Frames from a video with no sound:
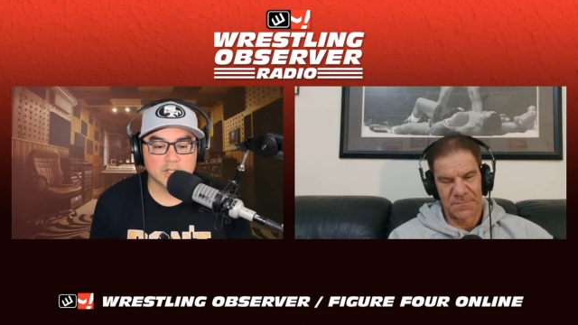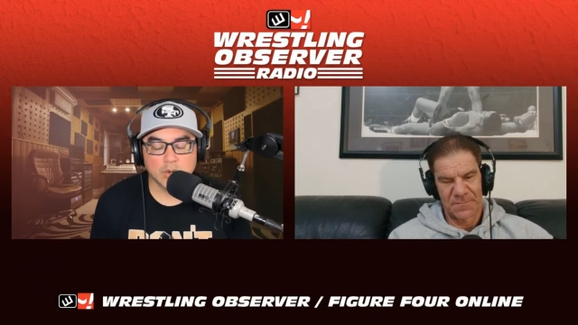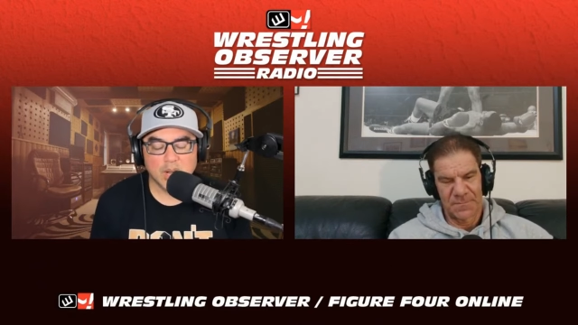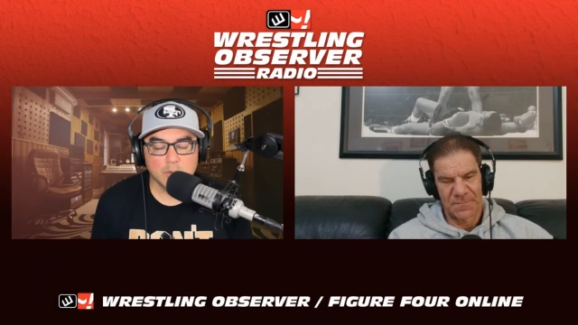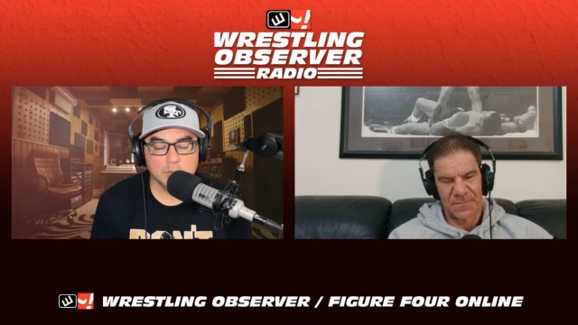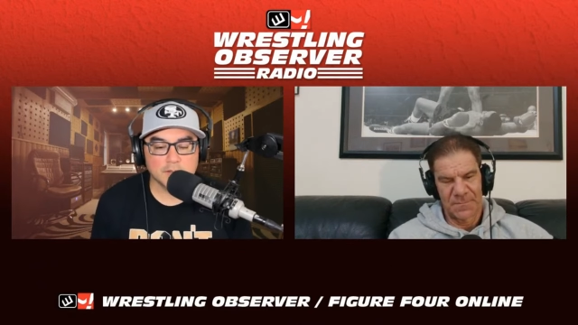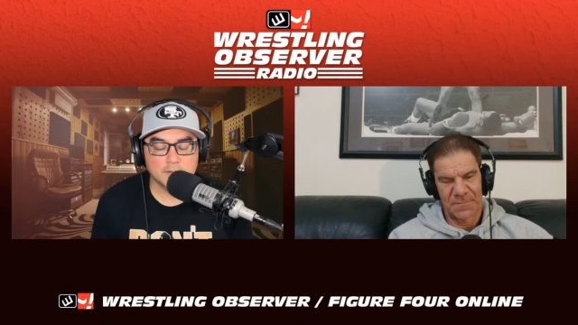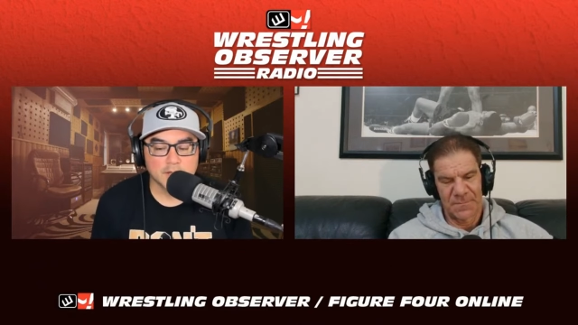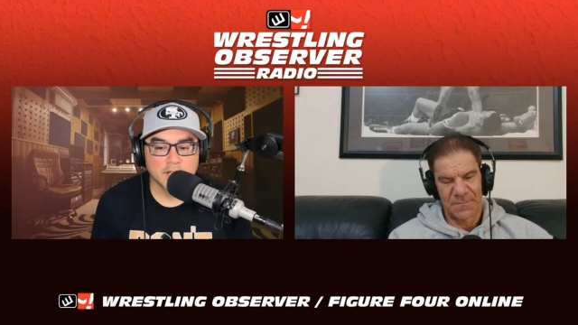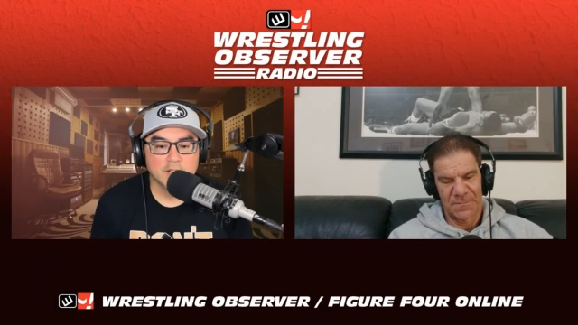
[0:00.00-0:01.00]
Speaker 1: So I hope they
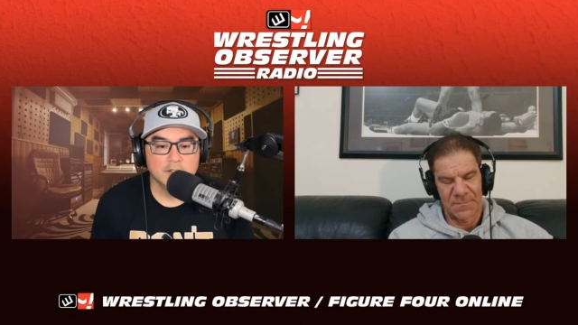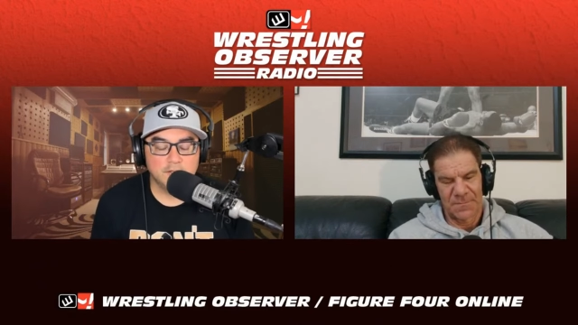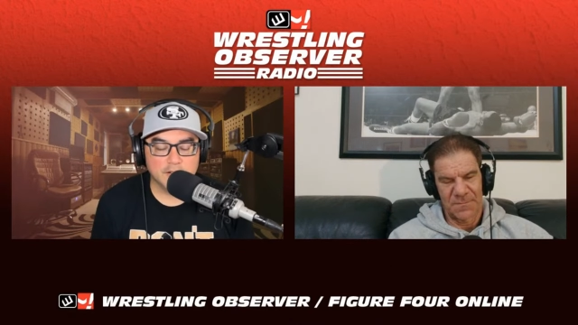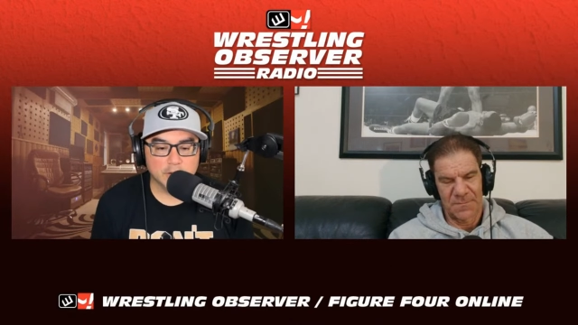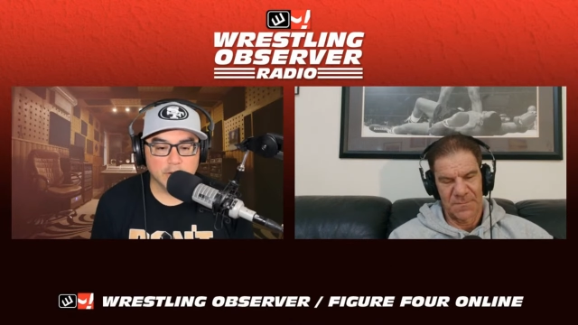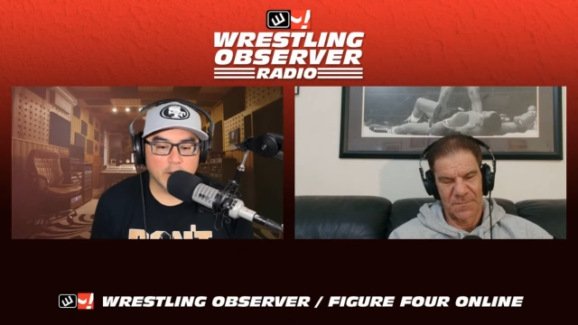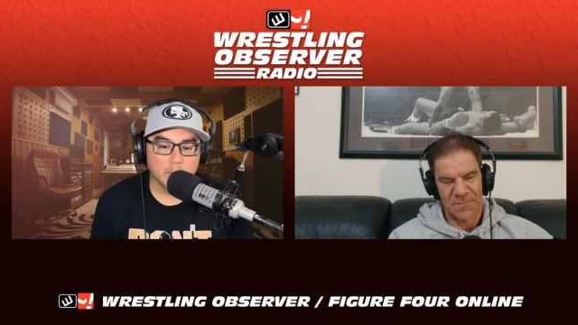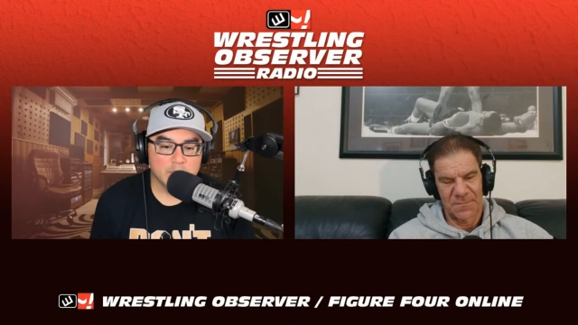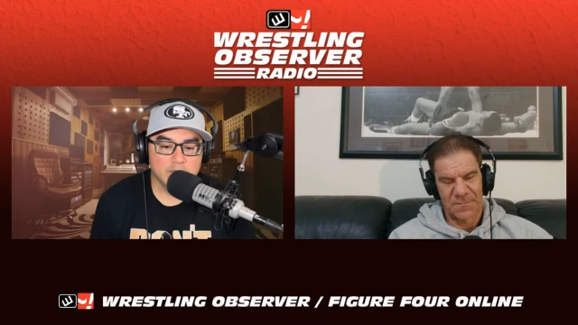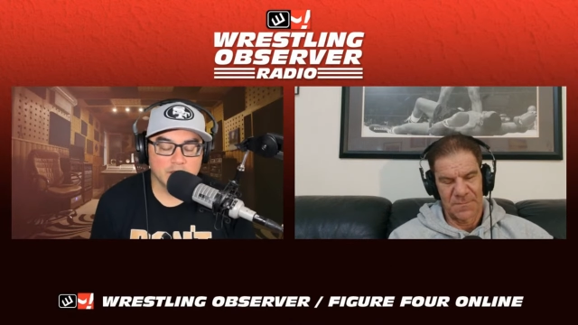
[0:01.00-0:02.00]
f figure it
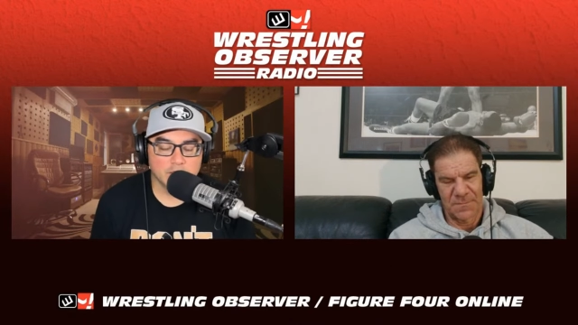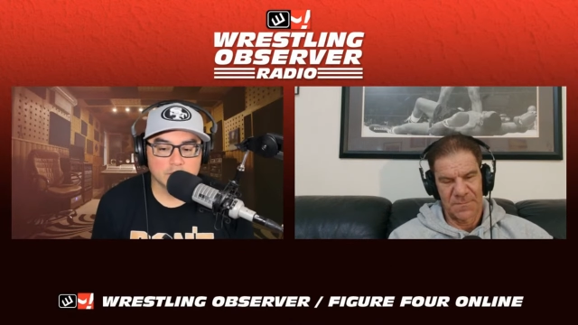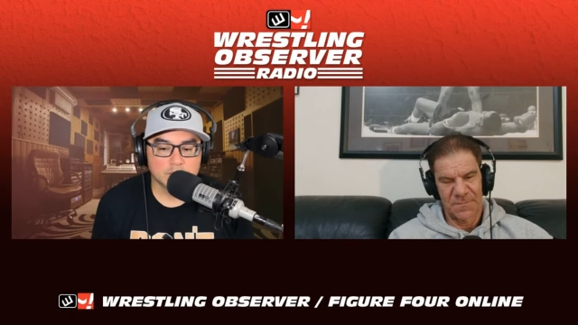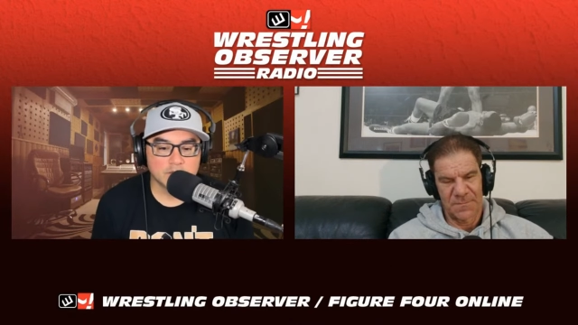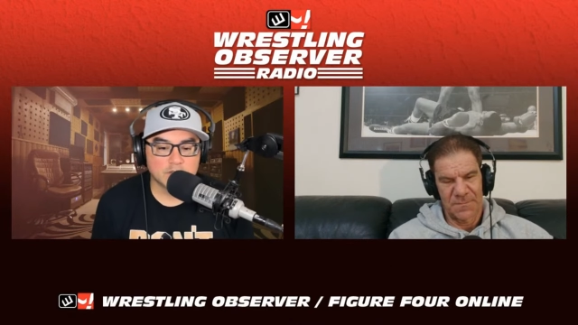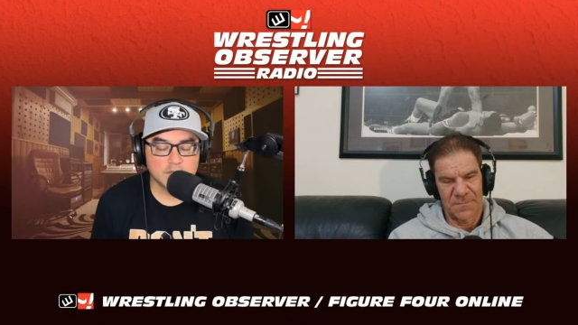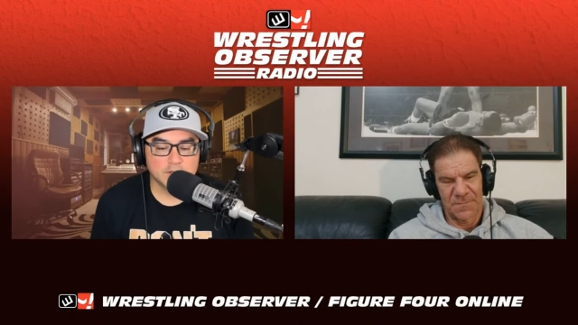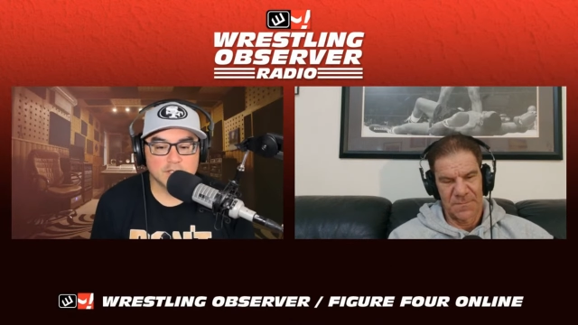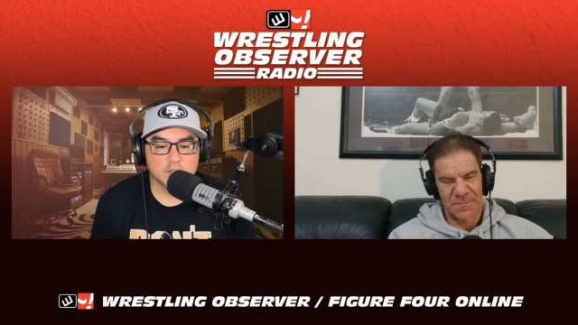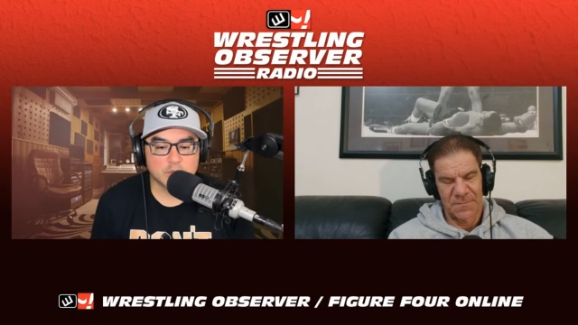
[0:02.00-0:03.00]
out. But you know, there's
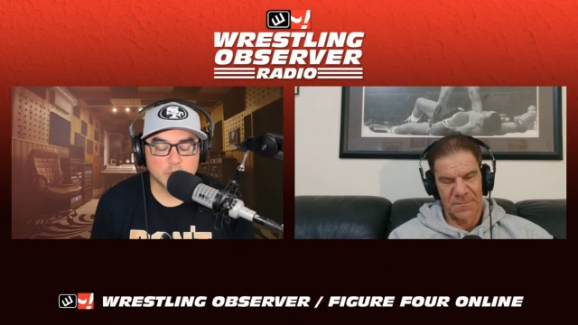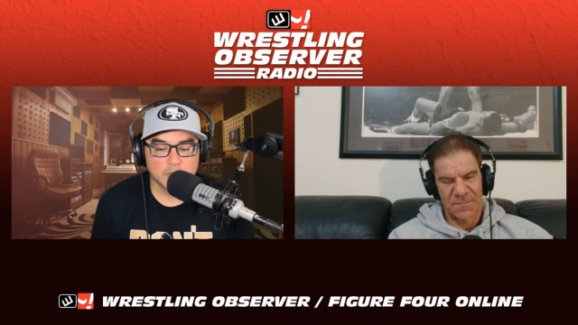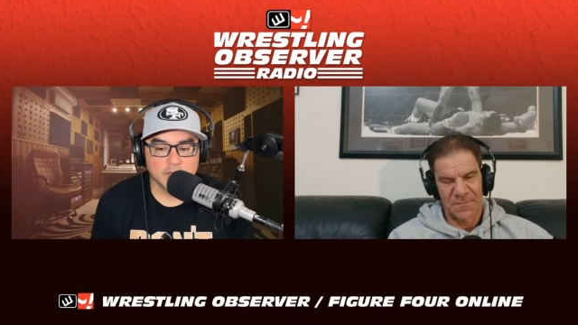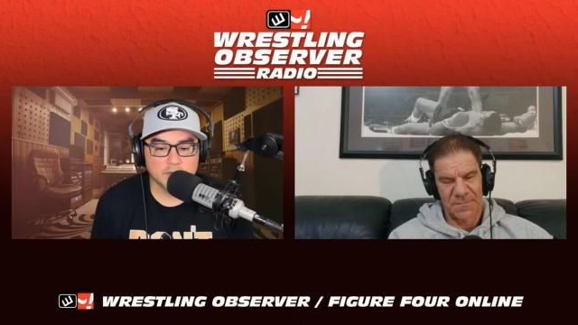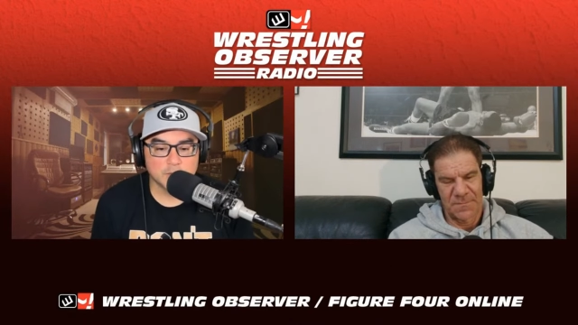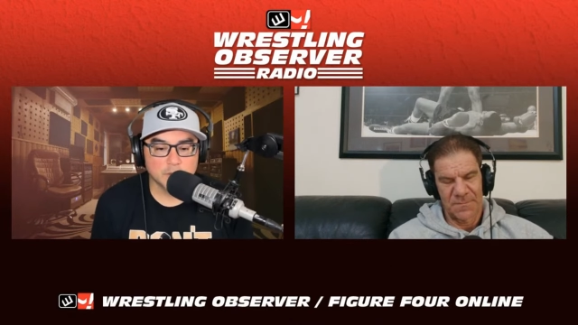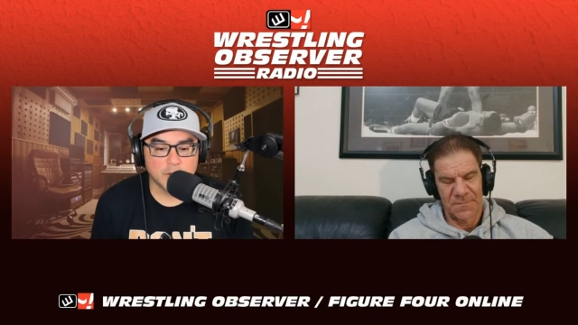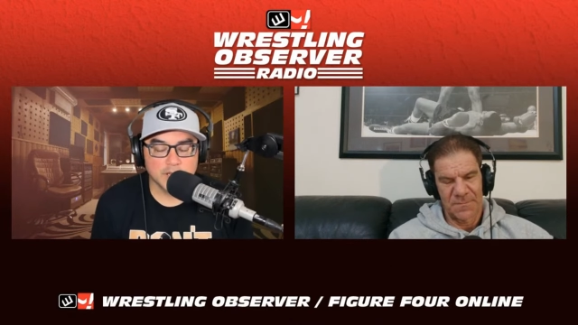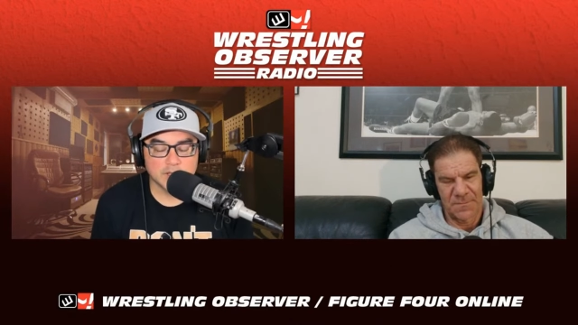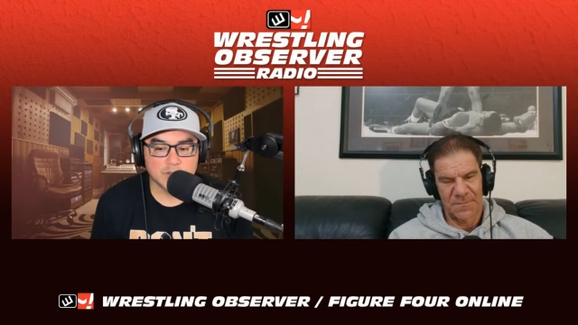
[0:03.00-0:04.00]
there, there's so many different
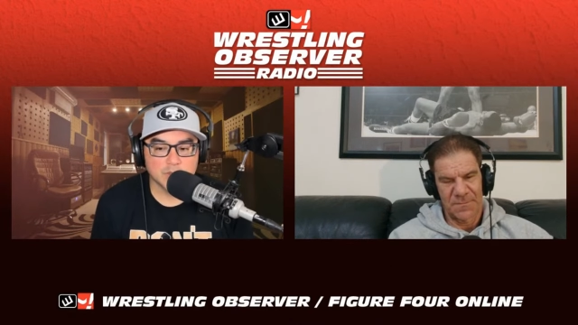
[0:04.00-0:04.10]
ways to